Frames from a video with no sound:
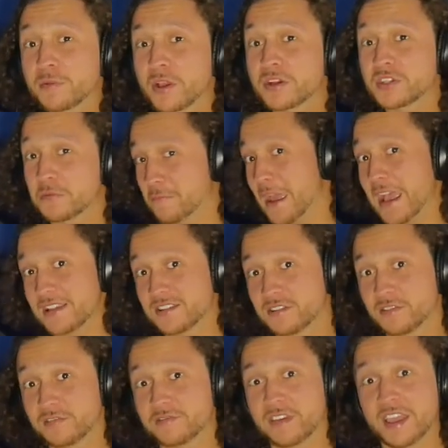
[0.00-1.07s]
players are
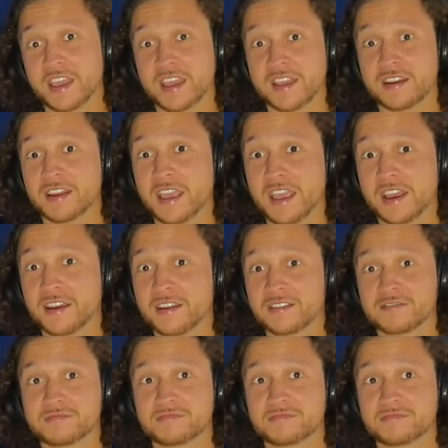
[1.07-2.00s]
massive and